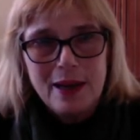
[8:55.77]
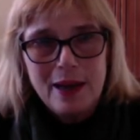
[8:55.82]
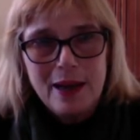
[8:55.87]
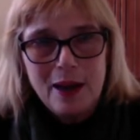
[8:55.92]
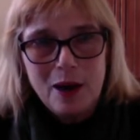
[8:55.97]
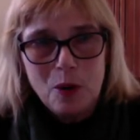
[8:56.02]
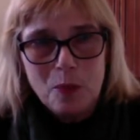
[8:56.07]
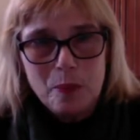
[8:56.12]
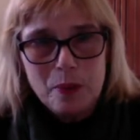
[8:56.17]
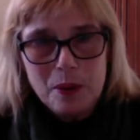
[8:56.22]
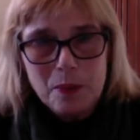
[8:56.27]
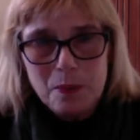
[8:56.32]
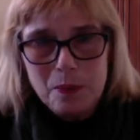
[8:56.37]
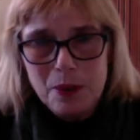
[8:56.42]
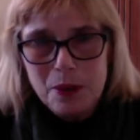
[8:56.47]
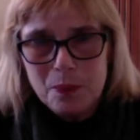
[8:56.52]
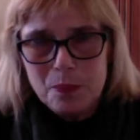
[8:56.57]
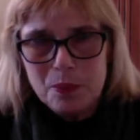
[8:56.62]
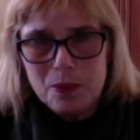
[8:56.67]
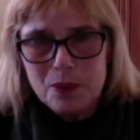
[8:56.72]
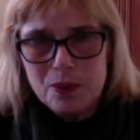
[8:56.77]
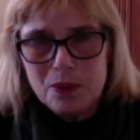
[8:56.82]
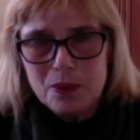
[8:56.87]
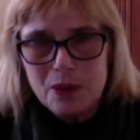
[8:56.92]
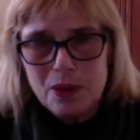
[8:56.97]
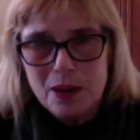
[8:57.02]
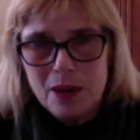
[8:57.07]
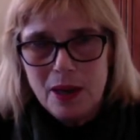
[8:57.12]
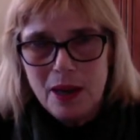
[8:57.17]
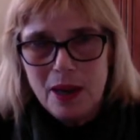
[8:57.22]
helping
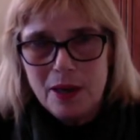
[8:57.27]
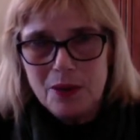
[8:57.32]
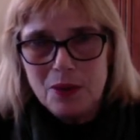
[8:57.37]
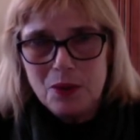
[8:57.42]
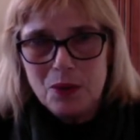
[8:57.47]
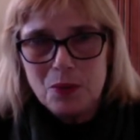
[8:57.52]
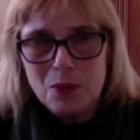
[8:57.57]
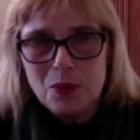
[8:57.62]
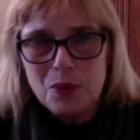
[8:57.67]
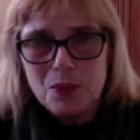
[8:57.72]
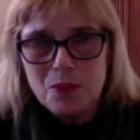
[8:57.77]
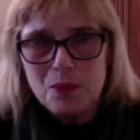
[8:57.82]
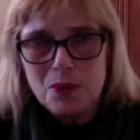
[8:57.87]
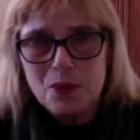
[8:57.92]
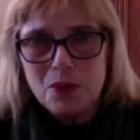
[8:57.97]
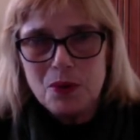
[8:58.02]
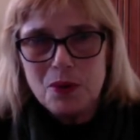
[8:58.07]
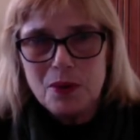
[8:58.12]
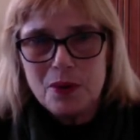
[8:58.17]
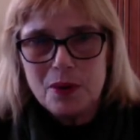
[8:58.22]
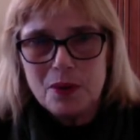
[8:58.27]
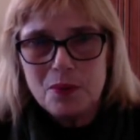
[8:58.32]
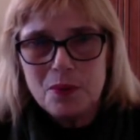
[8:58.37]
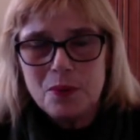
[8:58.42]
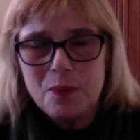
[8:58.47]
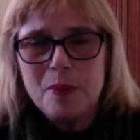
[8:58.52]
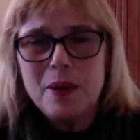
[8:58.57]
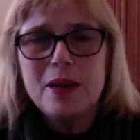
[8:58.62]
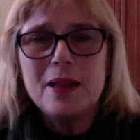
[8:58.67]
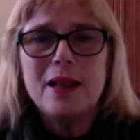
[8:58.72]
people, and there
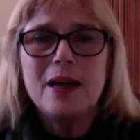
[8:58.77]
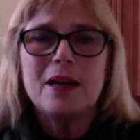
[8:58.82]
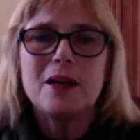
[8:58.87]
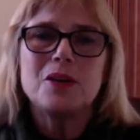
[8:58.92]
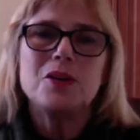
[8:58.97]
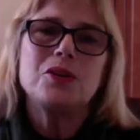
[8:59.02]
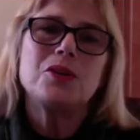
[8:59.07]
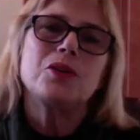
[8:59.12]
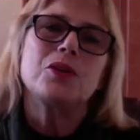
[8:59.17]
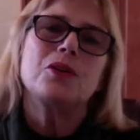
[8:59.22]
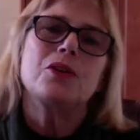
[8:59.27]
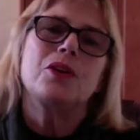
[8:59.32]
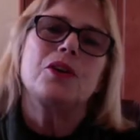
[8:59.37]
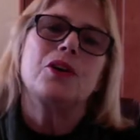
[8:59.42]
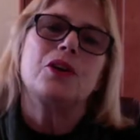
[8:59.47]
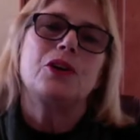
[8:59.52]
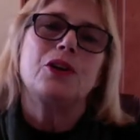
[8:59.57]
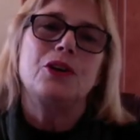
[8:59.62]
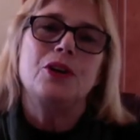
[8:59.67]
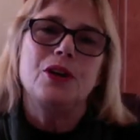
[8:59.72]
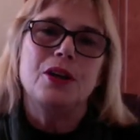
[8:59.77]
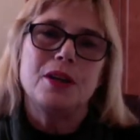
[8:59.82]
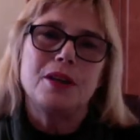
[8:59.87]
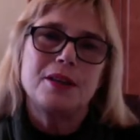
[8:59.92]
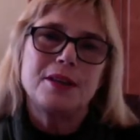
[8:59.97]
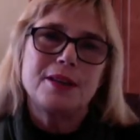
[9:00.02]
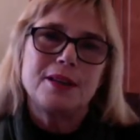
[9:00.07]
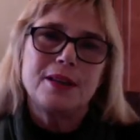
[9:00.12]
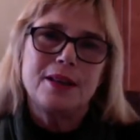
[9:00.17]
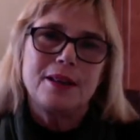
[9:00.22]
would be like a certain
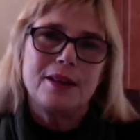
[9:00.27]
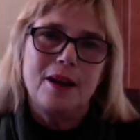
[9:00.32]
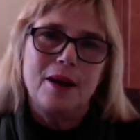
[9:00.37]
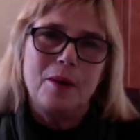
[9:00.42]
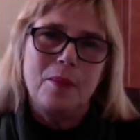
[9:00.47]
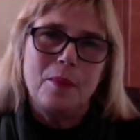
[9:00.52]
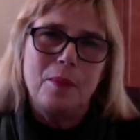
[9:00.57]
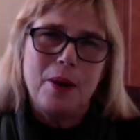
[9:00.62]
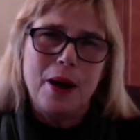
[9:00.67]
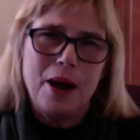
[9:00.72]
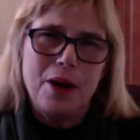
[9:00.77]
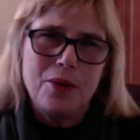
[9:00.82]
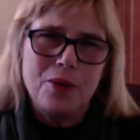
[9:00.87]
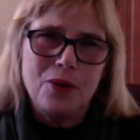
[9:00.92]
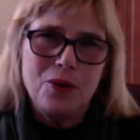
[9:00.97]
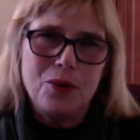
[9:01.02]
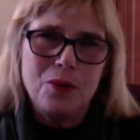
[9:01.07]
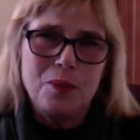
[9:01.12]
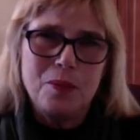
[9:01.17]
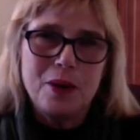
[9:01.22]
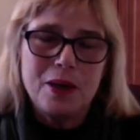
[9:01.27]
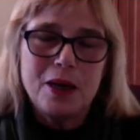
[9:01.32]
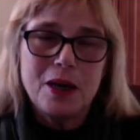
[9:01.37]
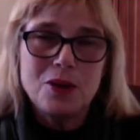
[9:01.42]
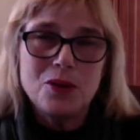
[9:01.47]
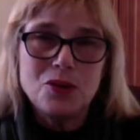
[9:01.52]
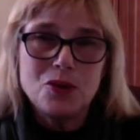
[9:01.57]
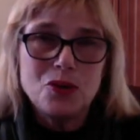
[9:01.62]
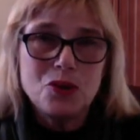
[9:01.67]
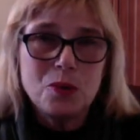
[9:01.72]
goodness about you
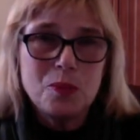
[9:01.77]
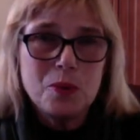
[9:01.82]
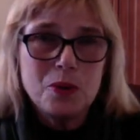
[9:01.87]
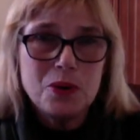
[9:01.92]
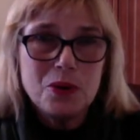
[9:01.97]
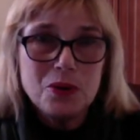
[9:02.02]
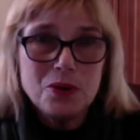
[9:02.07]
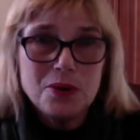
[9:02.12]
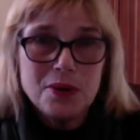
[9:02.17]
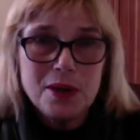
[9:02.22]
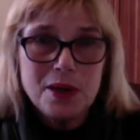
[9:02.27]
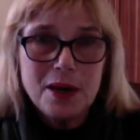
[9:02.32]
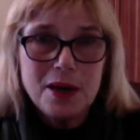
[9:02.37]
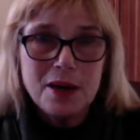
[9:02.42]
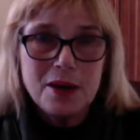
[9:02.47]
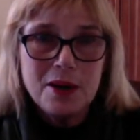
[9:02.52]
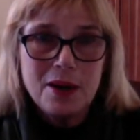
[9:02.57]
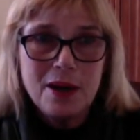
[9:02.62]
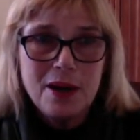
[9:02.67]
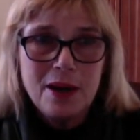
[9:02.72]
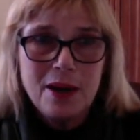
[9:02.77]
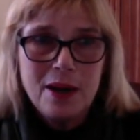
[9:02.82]
because Jupiter's there.